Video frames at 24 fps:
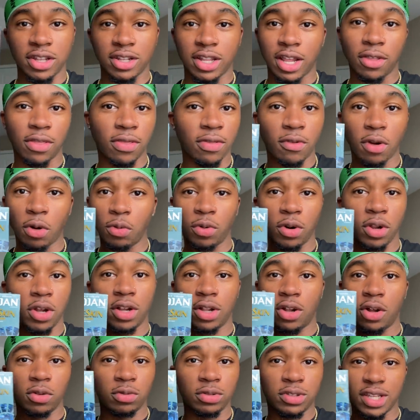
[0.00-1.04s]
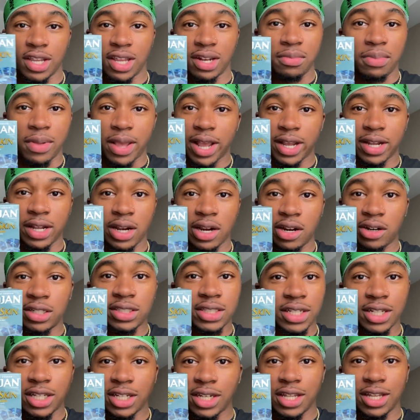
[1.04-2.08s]
like throw the whole ten pack at her or
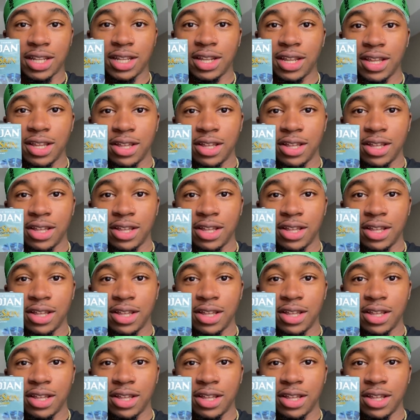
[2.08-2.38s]
something like that?